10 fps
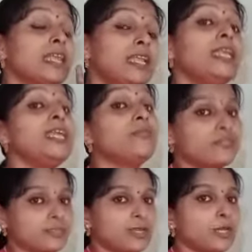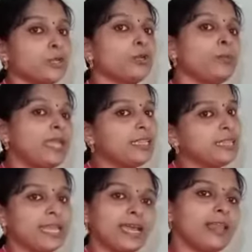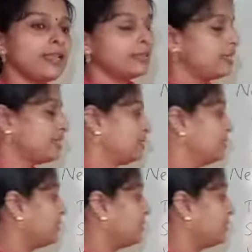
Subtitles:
leaves to make their nest.